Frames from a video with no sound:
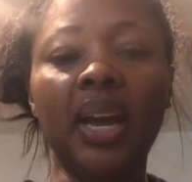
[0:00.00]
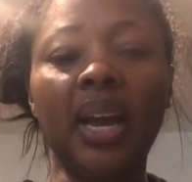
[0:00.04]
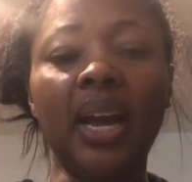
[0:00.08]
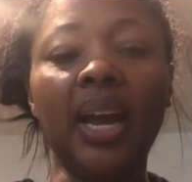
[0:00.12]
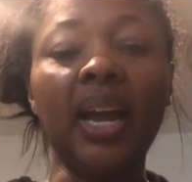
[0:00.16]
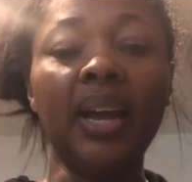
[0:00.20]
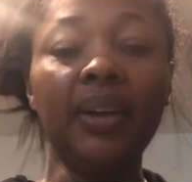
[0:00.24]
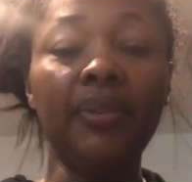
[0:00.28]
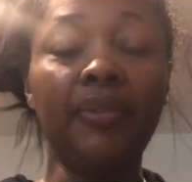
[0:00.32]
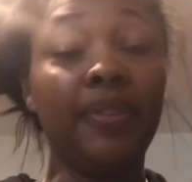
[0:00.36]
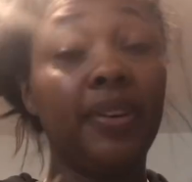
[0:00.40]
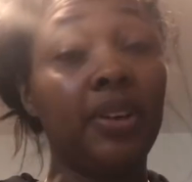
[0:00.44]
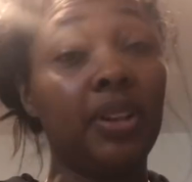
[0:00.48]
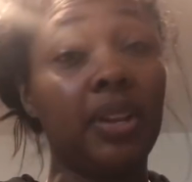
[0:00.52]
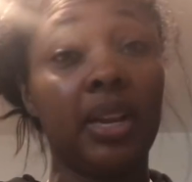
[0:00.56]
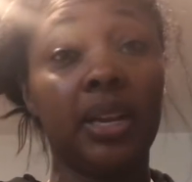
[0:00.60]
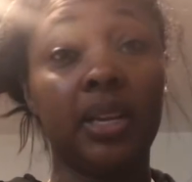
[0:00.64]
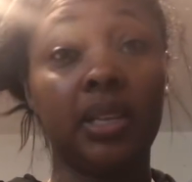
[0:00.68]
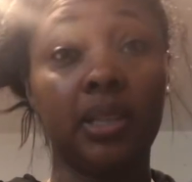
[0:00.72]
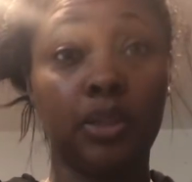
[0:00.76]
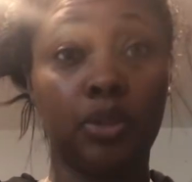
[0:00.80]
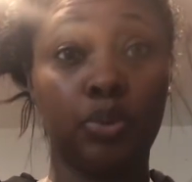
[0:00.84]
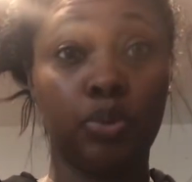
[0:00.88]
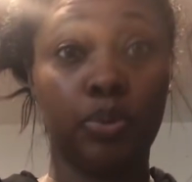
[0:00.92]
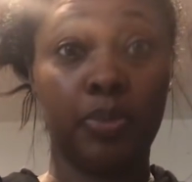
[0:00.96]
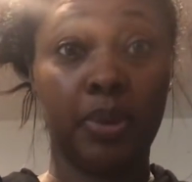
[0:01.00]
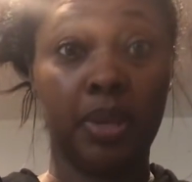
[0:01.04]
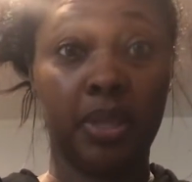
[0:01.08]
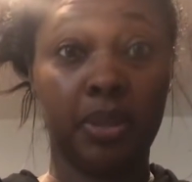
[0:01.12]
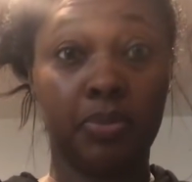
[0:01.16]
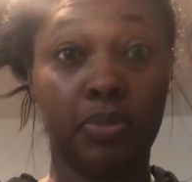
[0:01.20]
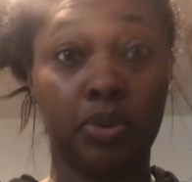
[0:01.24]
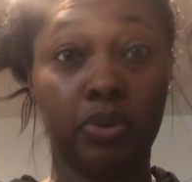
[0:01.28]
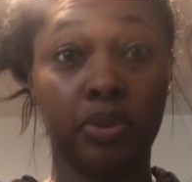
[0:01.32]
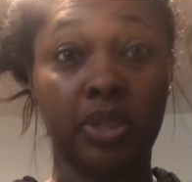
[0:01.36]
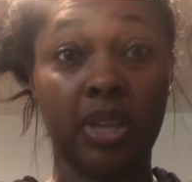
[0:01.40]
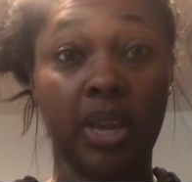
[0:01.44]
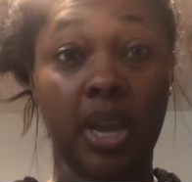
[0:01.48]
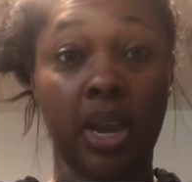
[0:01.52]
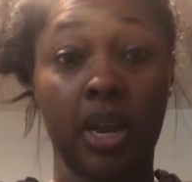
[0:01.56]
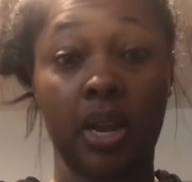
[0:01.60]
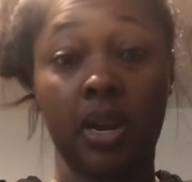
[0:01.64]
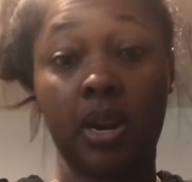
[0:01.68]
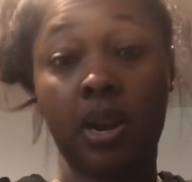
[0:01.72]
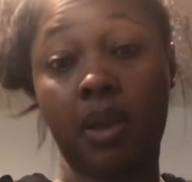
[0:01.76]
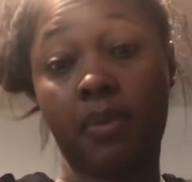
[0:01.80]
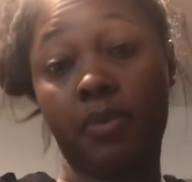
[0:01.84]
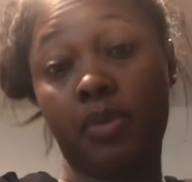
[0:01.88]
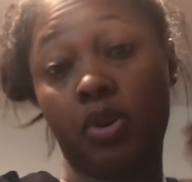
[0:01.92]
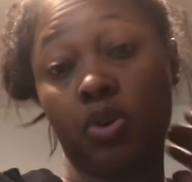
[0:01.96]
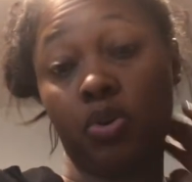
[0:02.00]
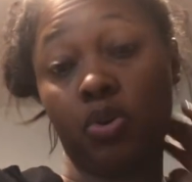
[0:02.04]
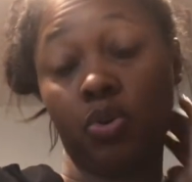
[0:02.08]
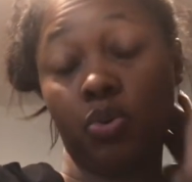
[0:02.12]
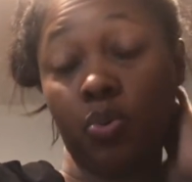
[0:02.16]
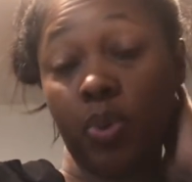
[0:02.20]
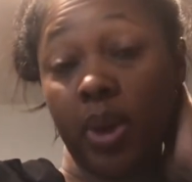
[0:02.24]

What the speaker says: I felt like this would be the most economical